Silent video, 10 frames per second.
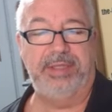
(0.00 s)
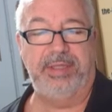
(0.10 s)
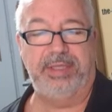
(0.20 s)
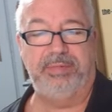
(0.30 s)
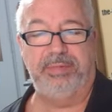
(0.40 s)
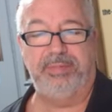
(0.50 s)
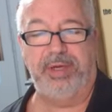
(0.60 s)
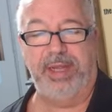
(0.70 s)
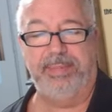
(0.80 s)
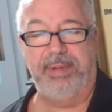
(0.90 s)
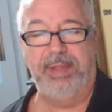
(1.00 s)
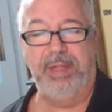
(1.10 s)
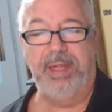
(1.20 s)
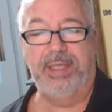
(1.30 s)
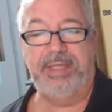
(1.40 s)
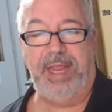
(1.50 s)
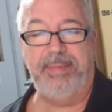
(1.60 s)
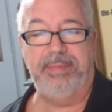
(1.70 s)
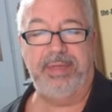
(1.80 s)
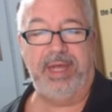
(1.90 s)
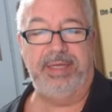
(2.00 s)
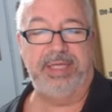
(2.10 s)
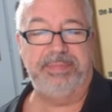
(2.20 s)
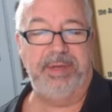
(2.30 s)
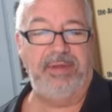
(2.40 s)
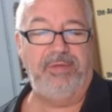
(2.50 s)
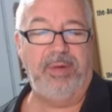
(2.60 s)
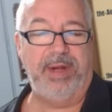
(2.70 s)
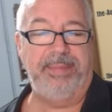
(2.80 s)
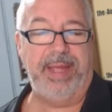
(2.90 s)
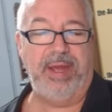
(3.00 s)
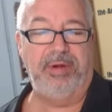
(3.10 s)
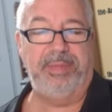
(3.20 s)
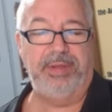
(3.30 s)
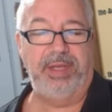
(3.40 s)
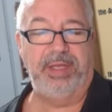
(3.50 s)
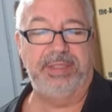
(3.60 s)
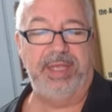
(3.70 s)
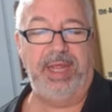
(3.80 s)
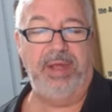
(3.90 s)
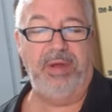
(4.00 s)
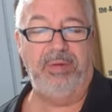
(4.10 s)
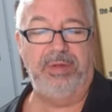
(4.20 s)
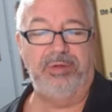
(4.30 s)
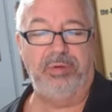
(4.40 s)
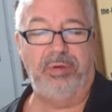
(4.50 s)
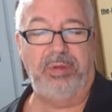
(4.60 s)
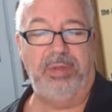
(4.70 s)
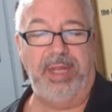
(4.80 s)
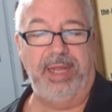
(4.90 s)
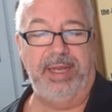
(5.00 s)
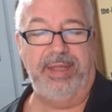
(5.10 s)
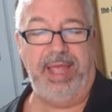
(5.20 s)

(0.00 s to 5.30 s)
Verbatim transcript: So this will bring up same context menu if you want it bound, but then you can say, oh, control and the